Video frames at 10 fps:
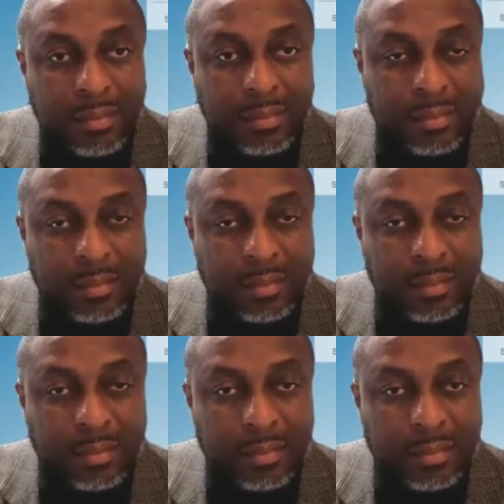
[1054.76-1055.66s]

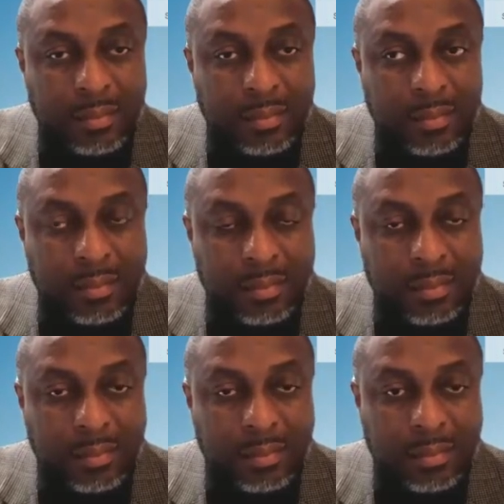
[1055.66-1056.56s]

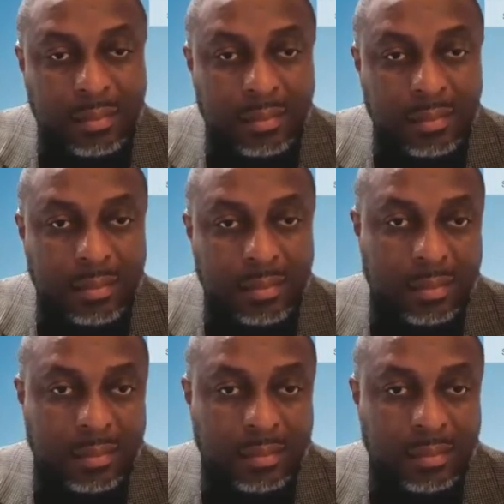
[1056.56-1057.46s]

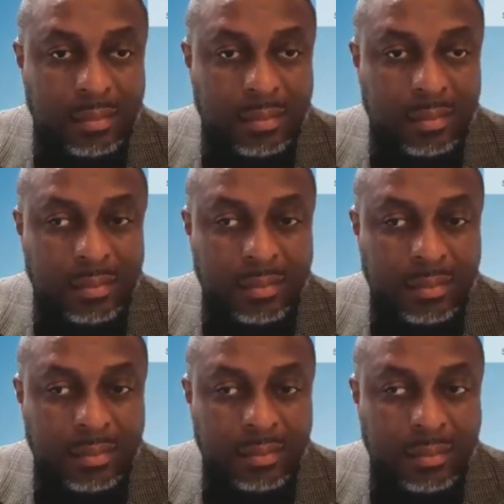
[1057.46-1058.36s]

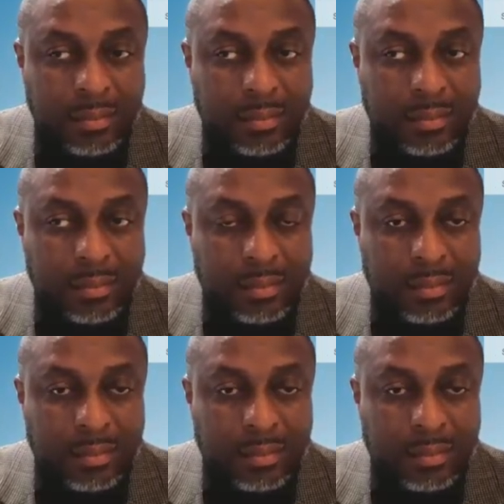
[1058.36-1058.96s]
No words are spoken by the person on screen.